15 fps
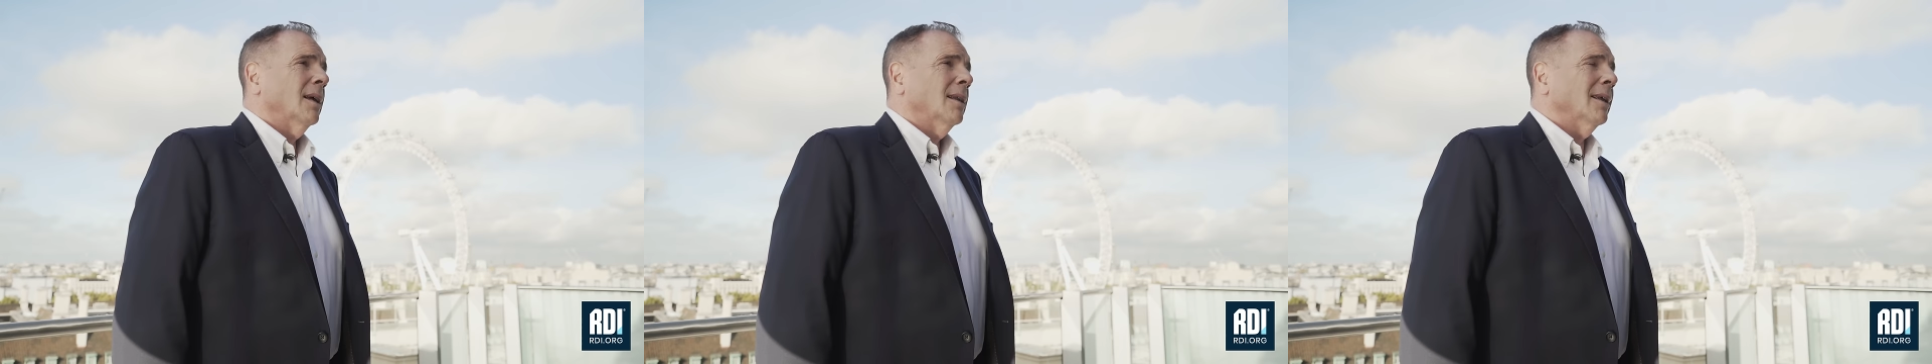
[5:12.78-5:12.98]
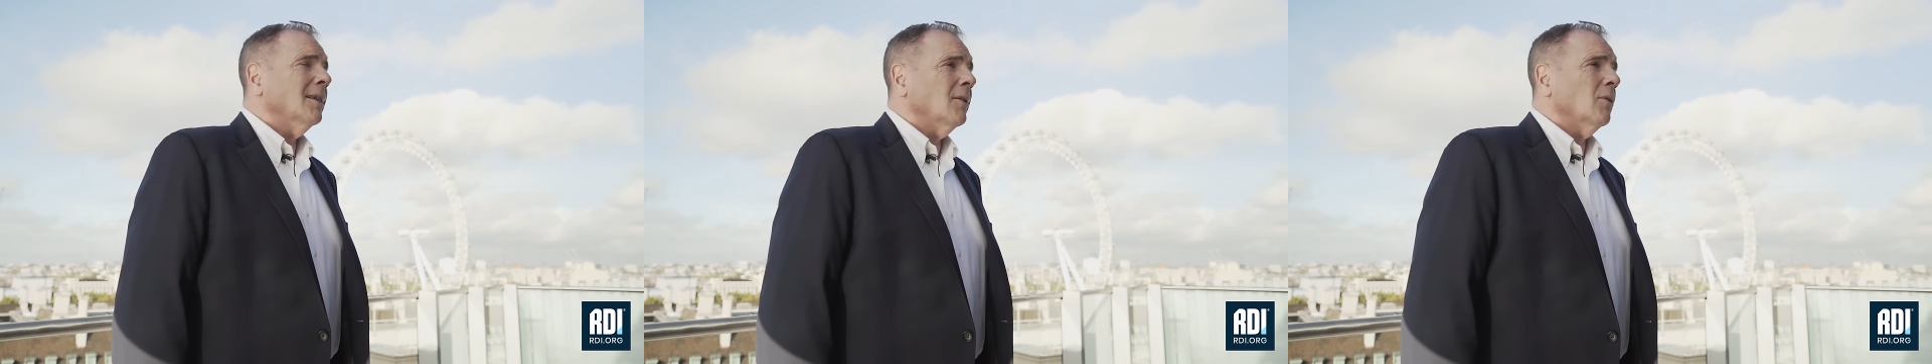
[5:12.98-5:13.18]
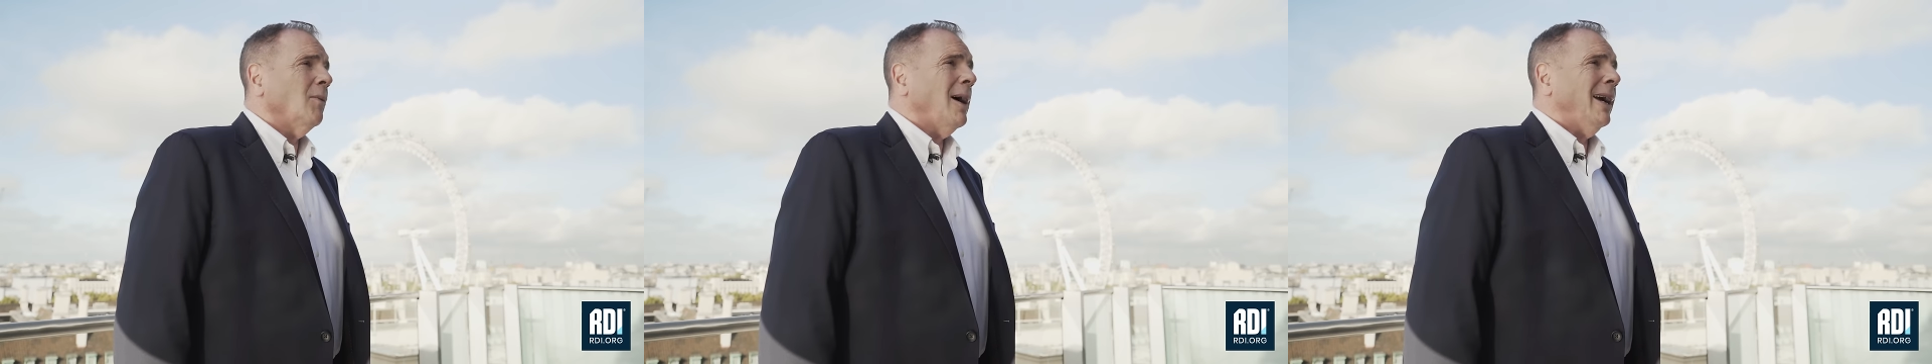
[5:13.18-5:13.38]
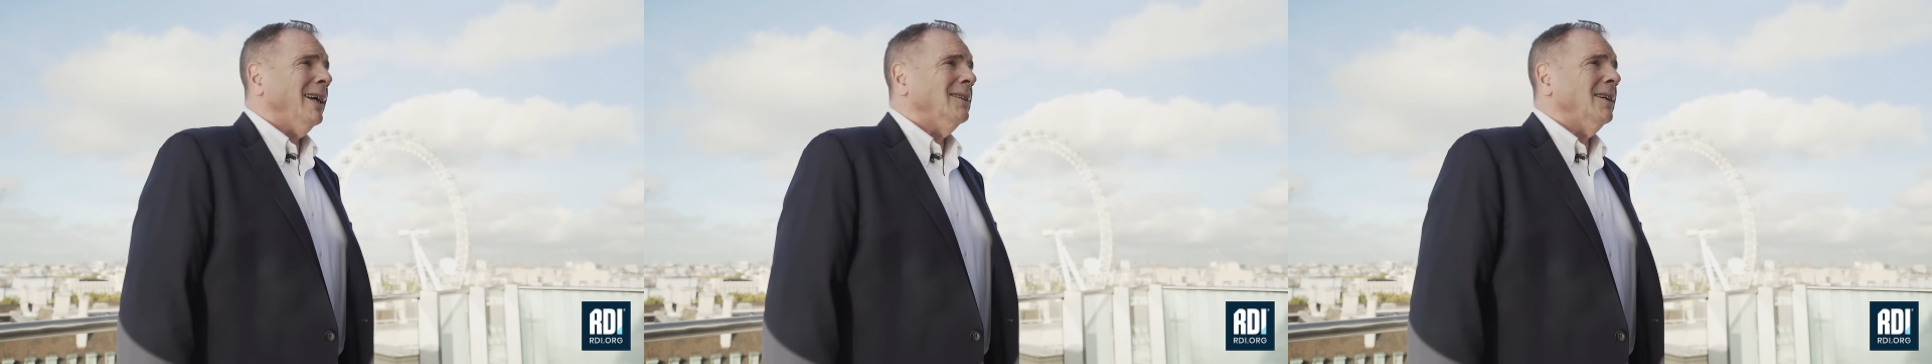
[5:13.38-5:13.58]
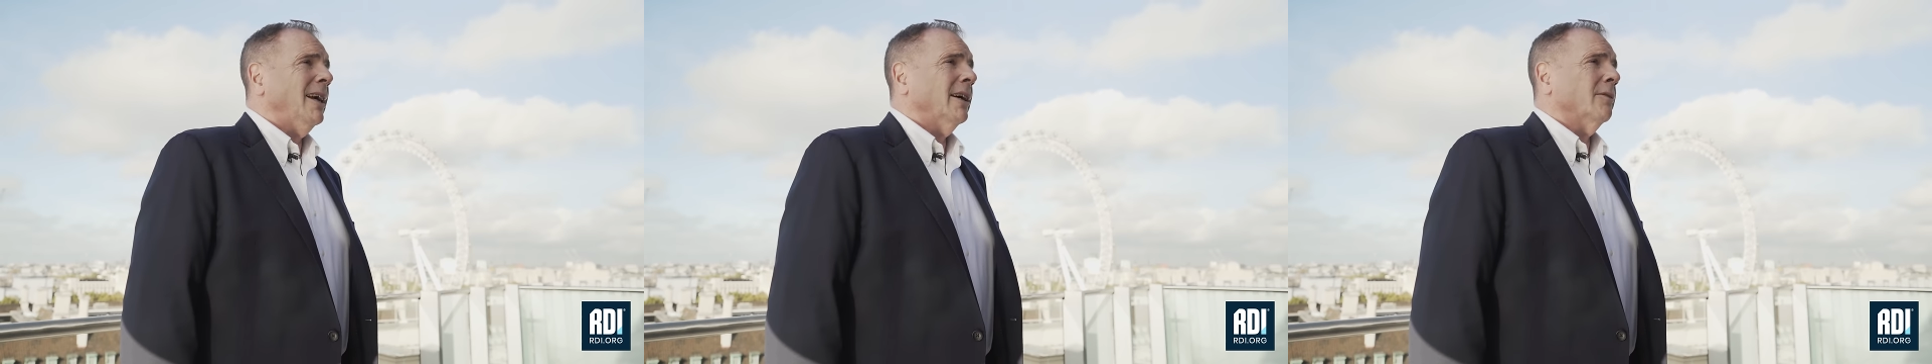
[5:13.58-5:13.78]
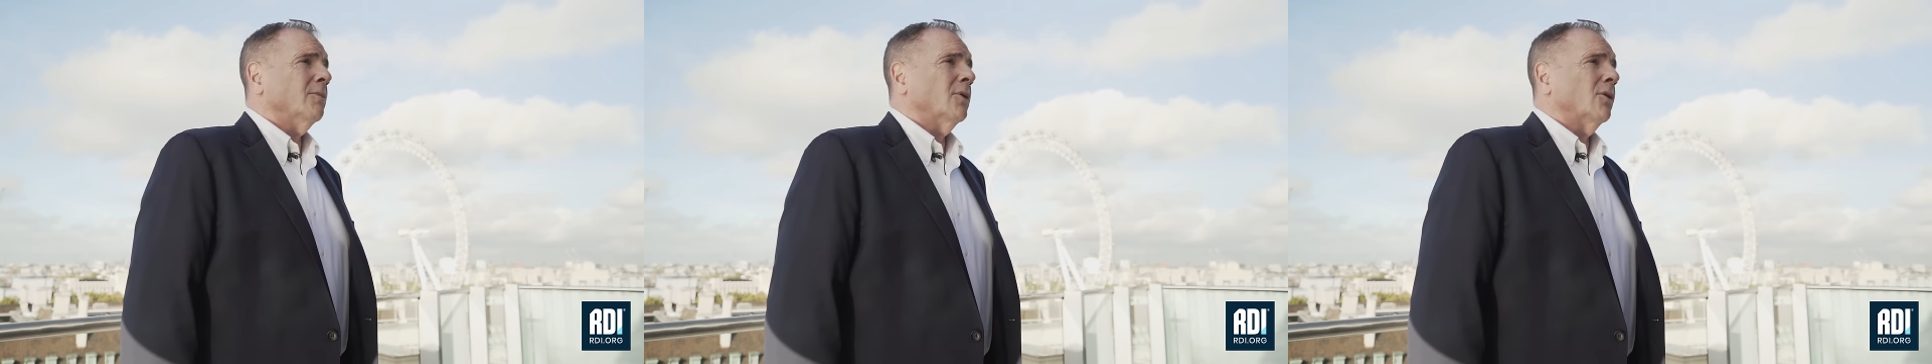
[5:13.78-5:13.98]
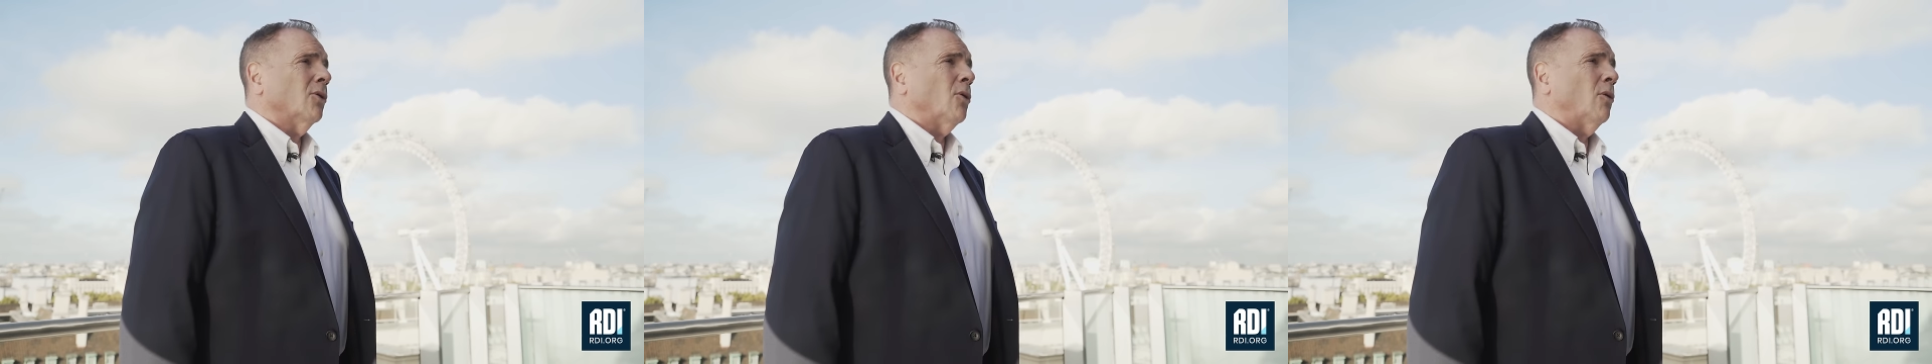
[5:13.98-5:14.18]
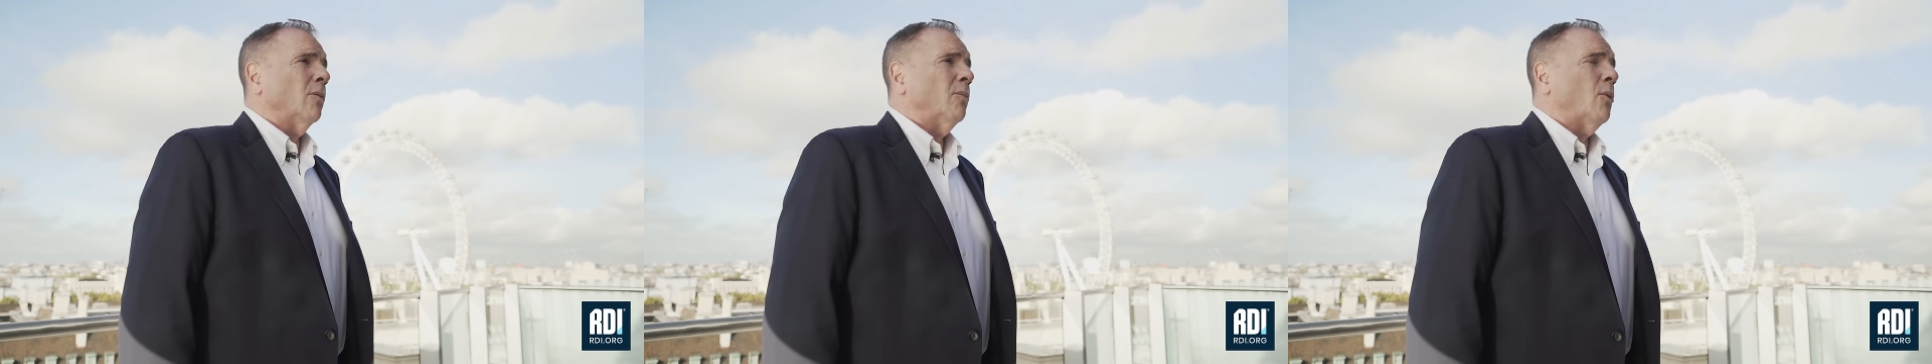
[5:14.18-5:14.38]
This is why ATACMS is
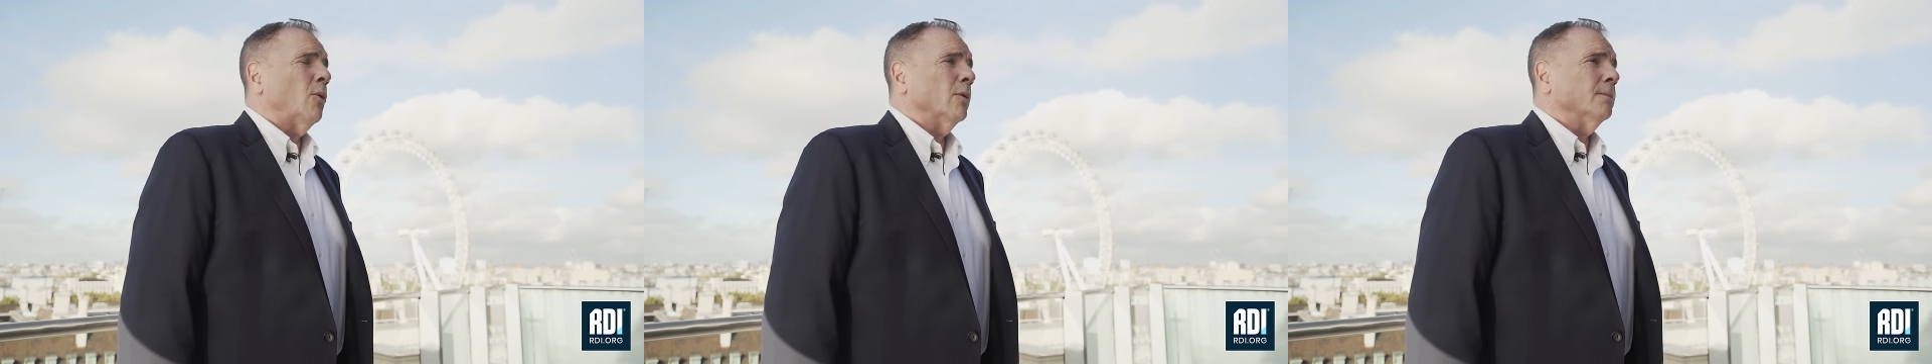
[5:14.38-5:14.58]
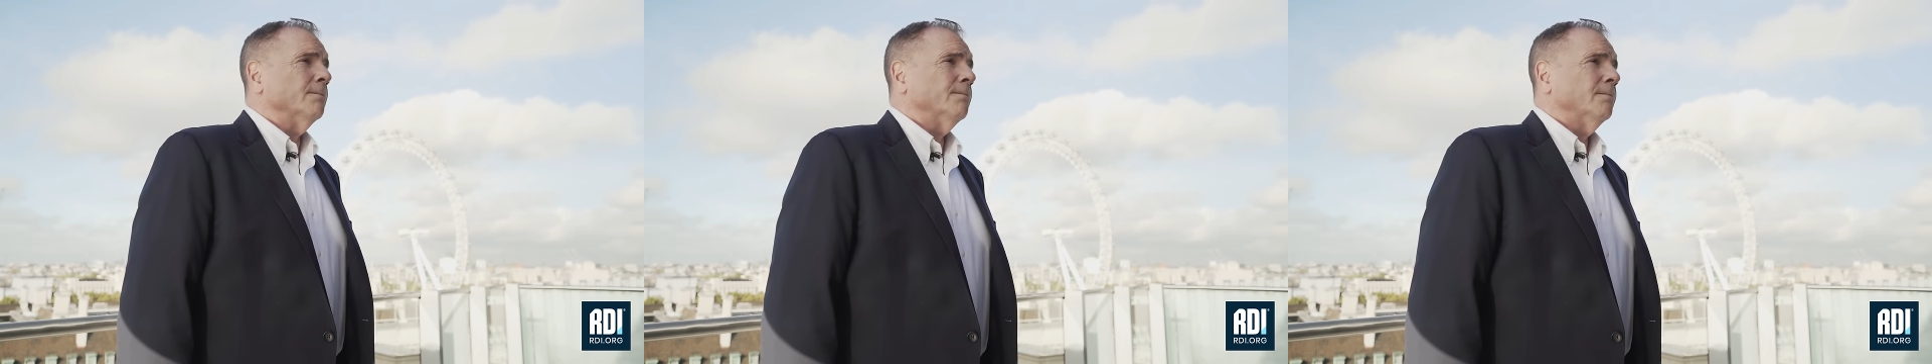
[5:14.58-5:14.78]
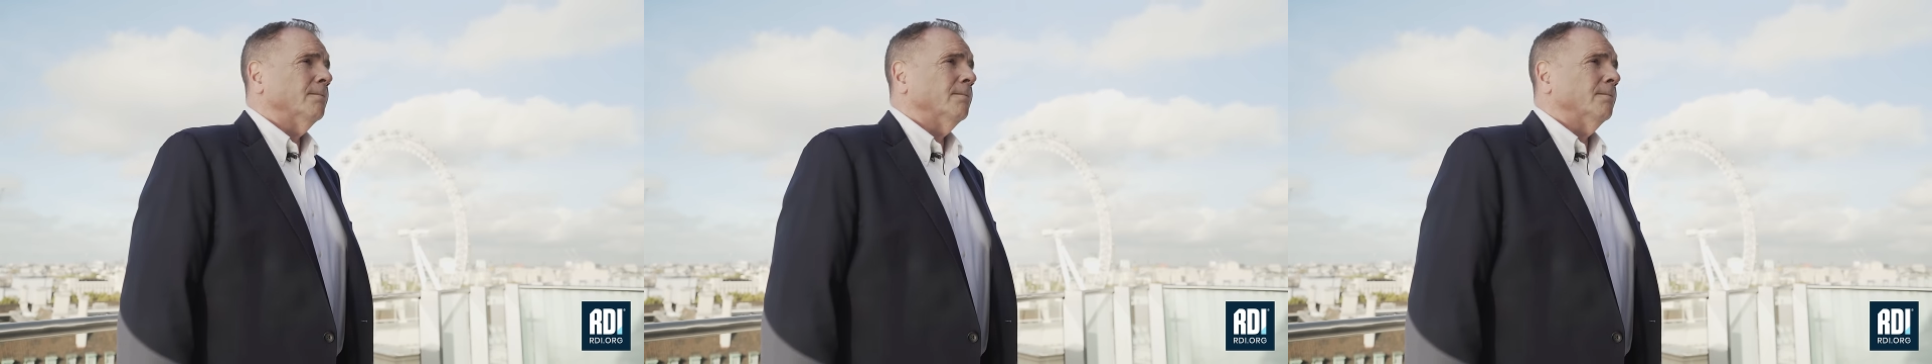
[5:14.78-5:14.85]
so important.